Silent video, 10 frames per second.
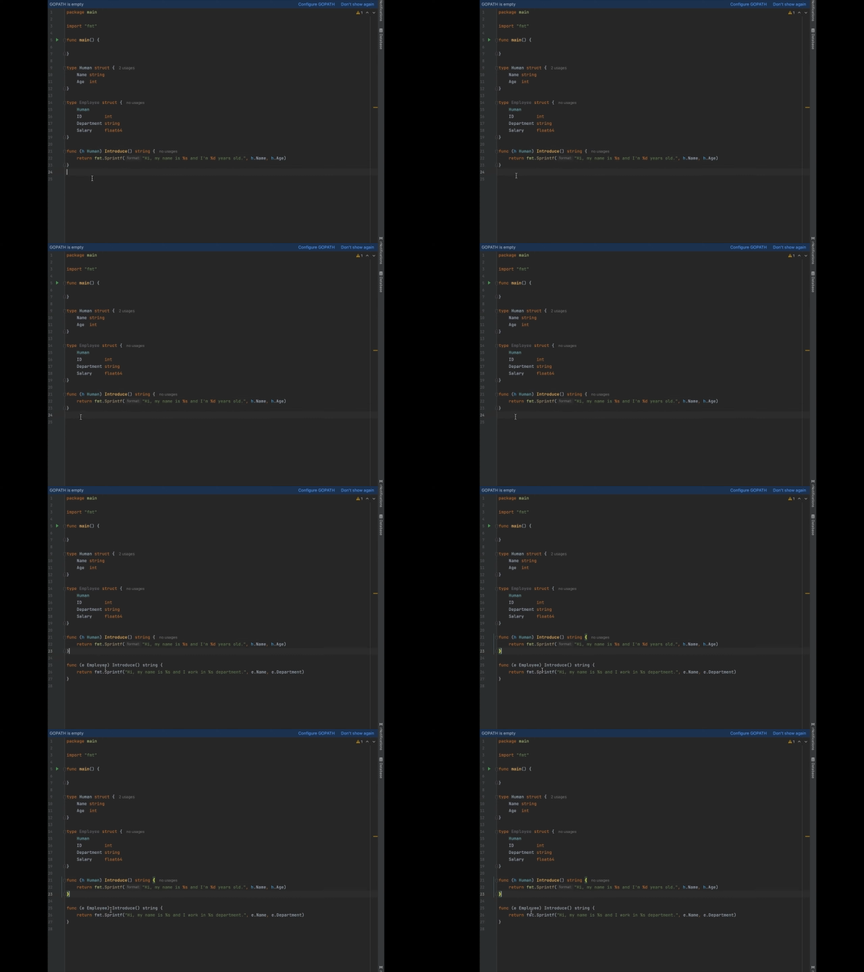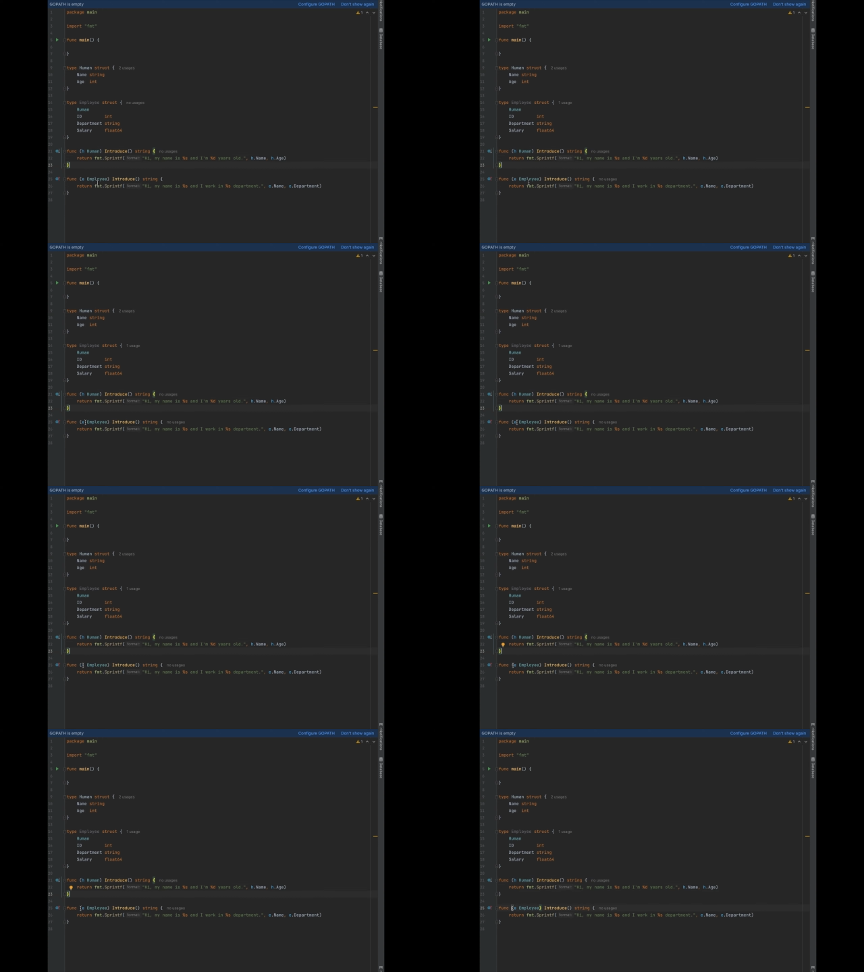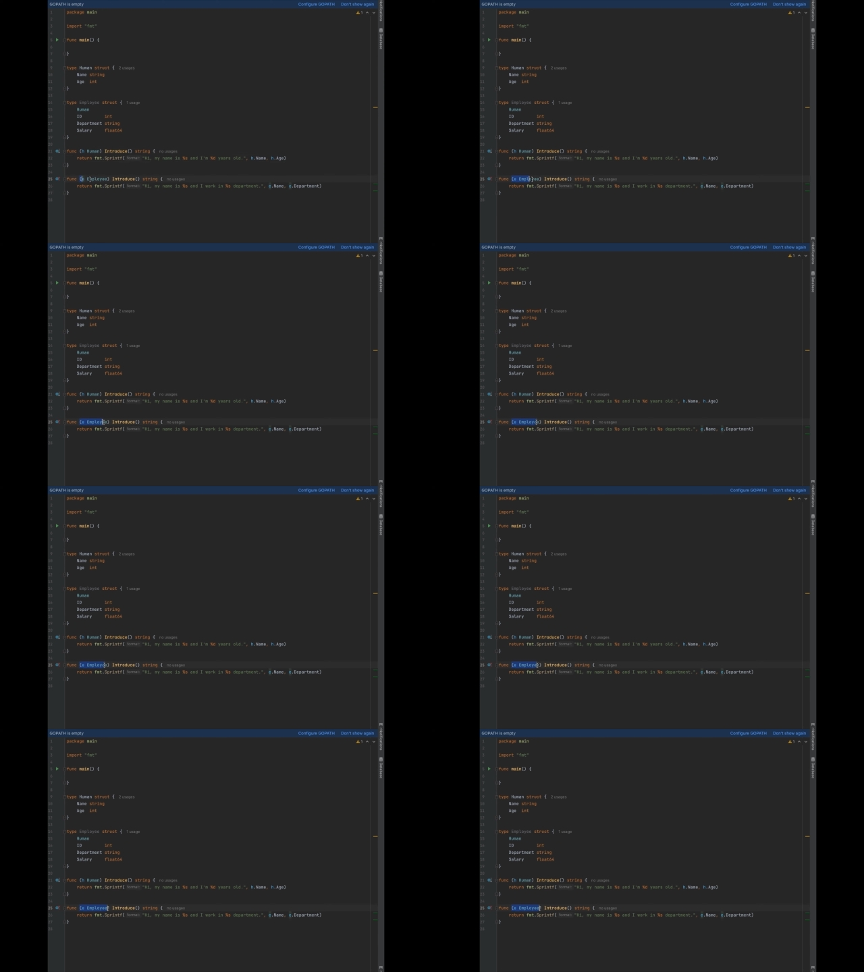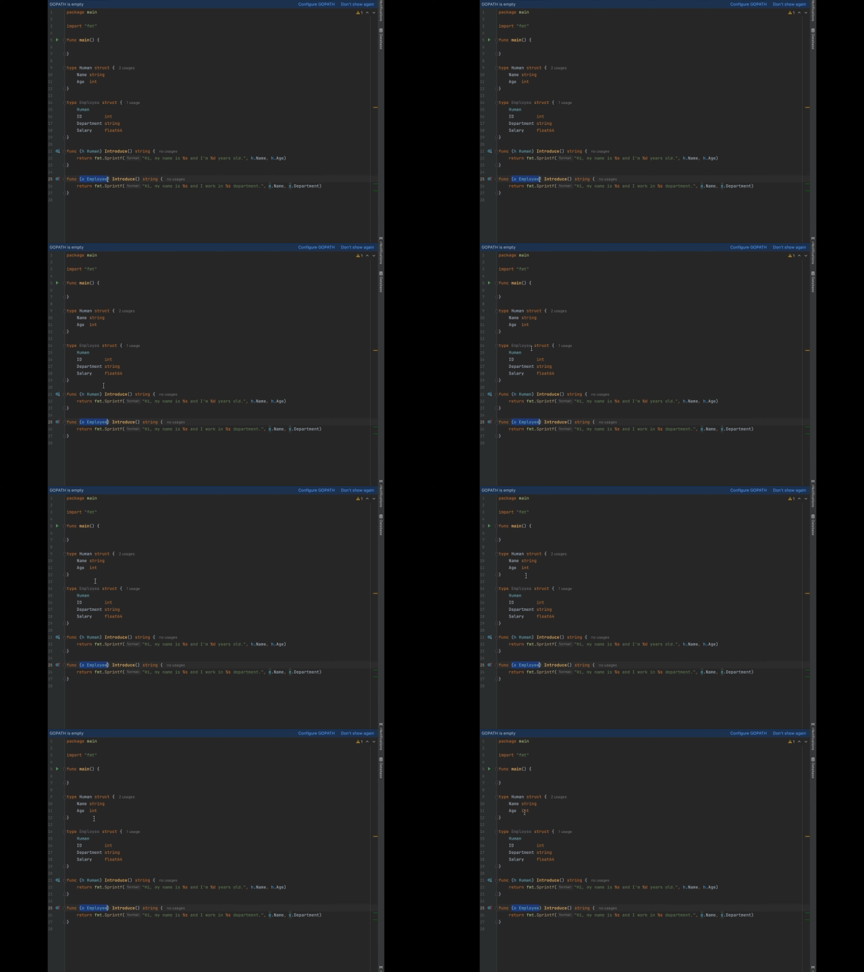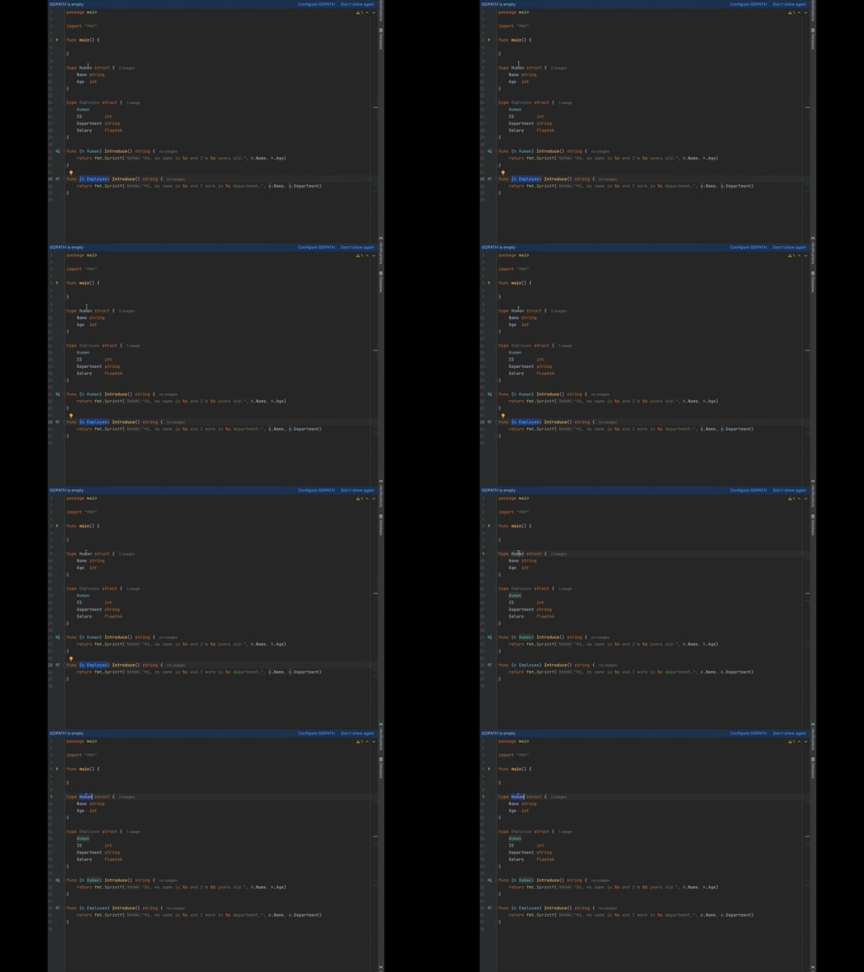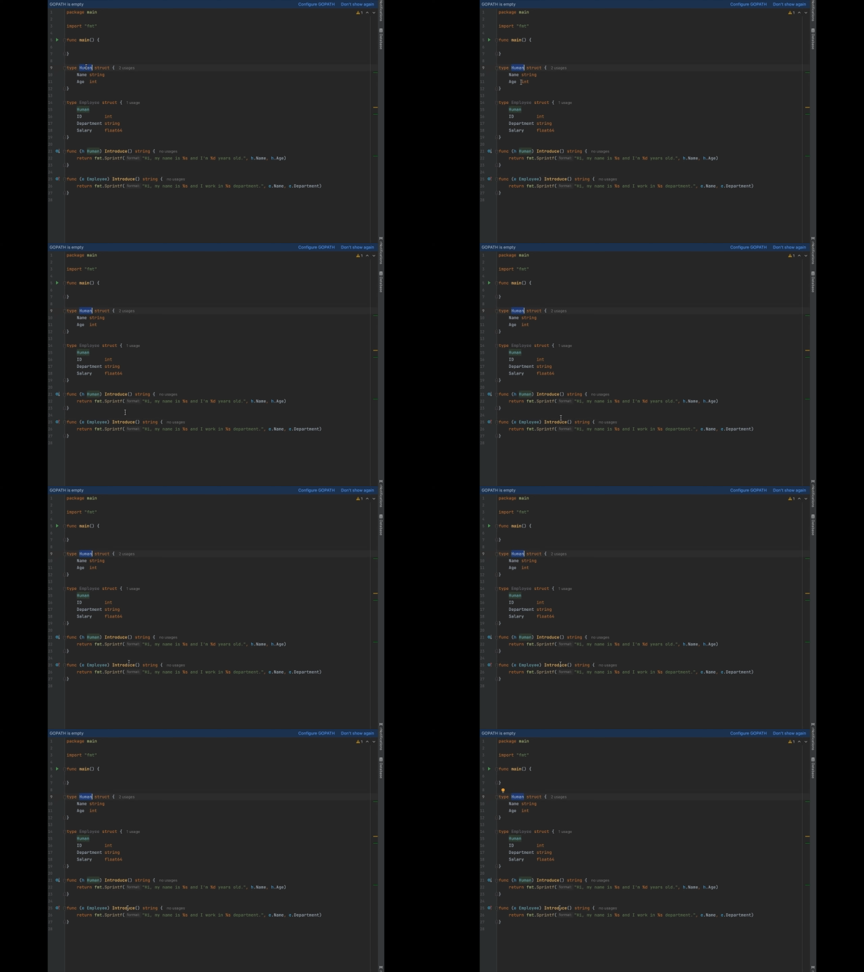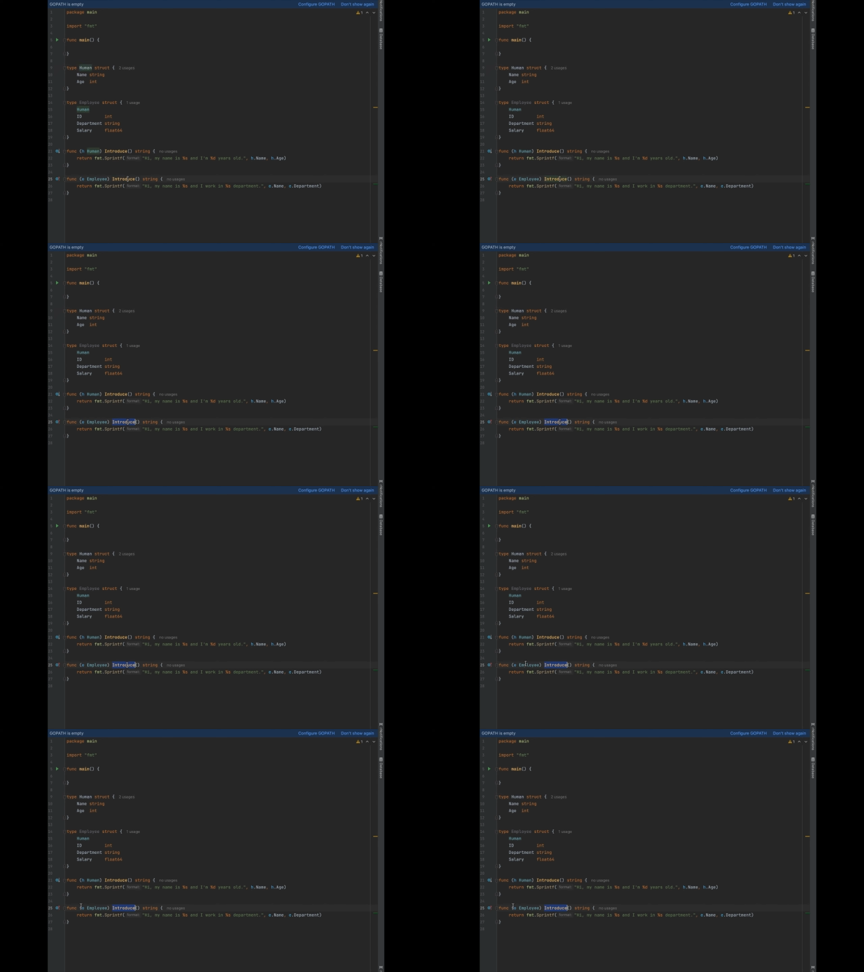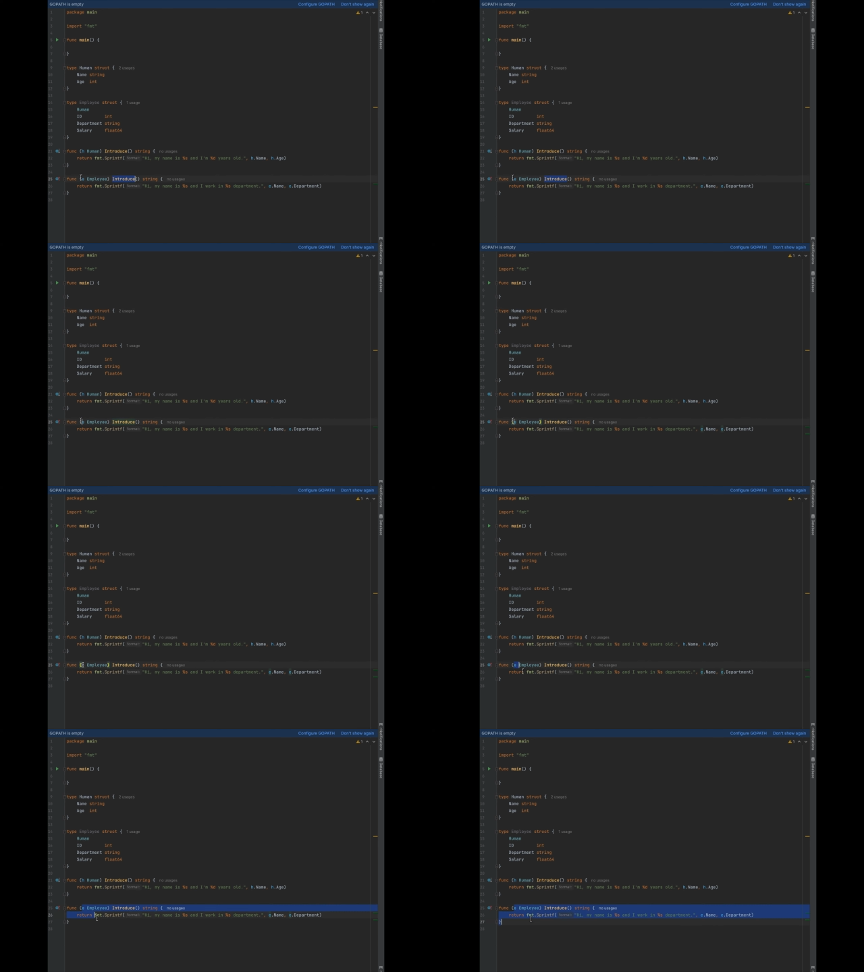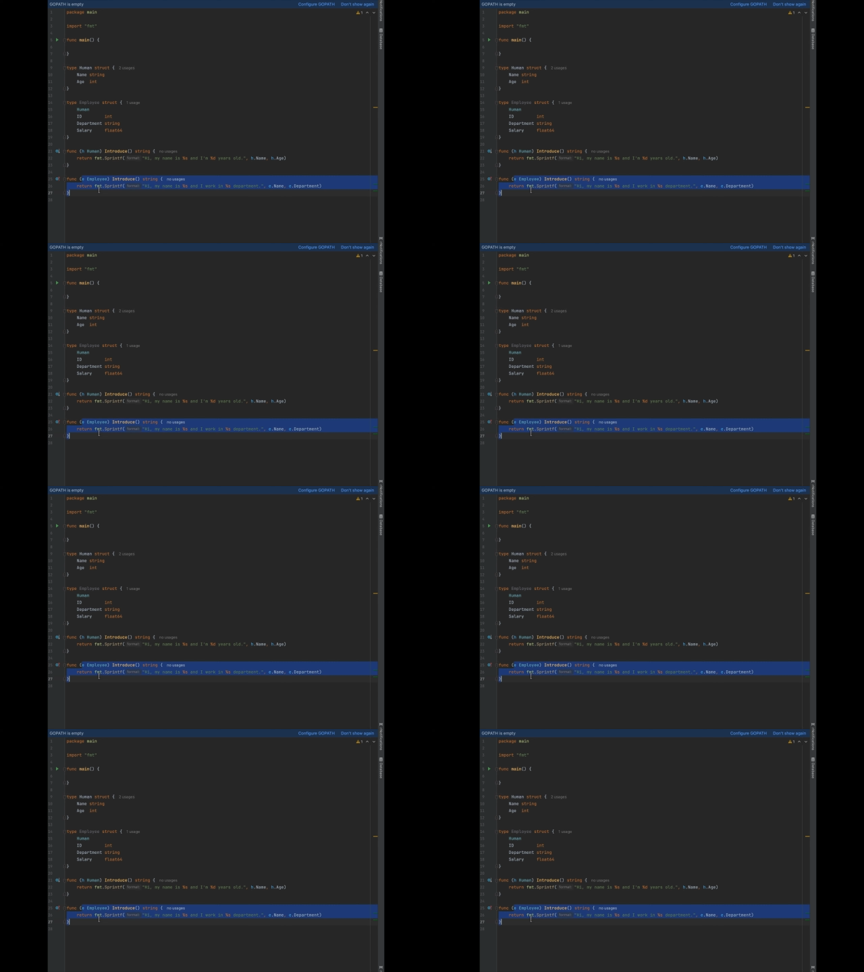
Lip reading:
(no speaker visible)